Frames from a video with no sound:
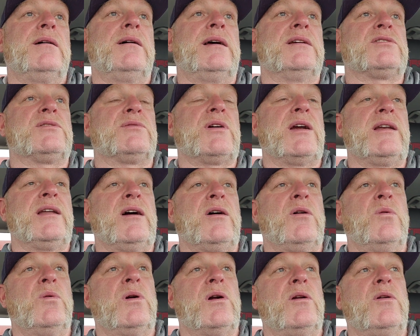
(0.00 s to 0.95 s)
As of right
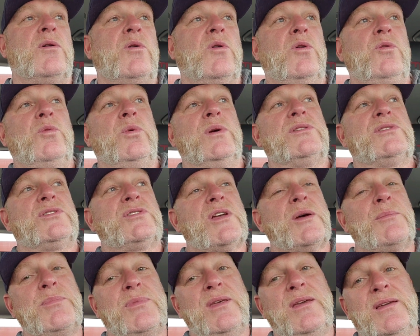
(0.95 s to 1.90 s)
now, we're on hold with
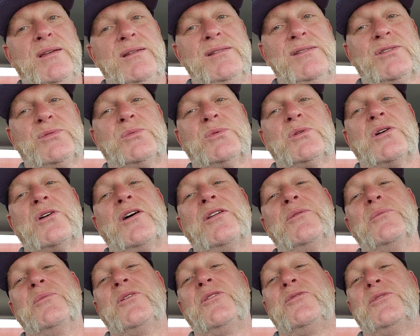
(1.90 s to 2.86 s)
some things. We're
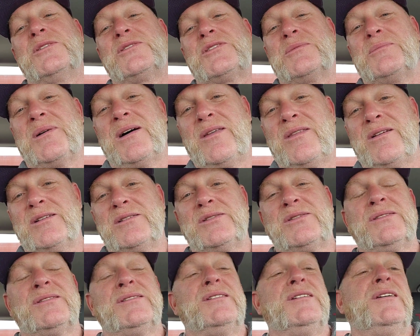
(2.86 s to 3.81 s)
on the move with some
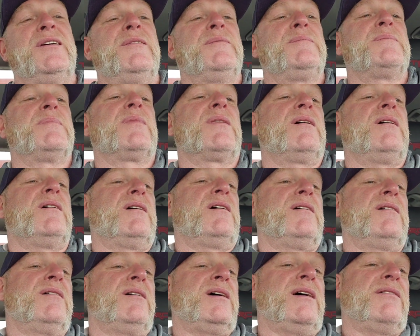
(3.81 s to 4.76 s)
others.
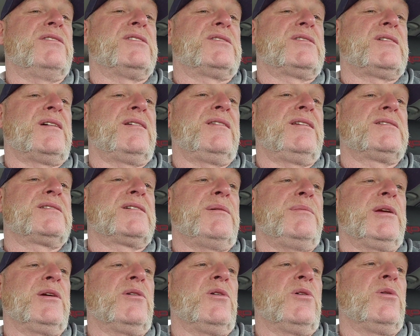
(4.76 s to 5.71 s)
Have a son that's
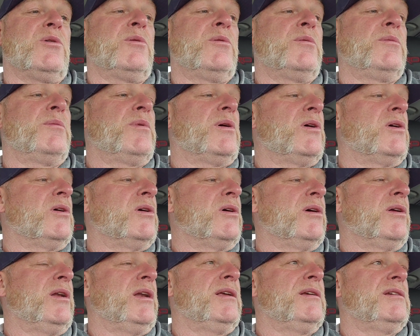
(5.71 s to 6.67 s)
coming home
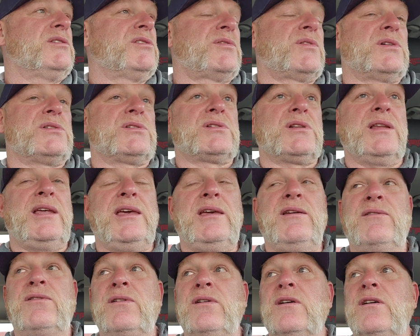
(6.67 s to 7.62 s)
on his first
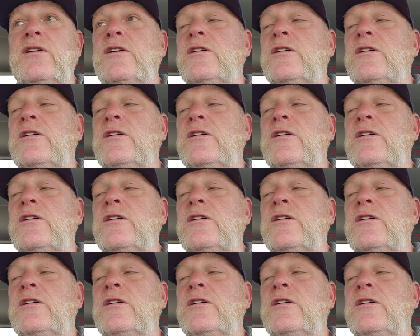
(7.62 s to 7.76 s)
leave.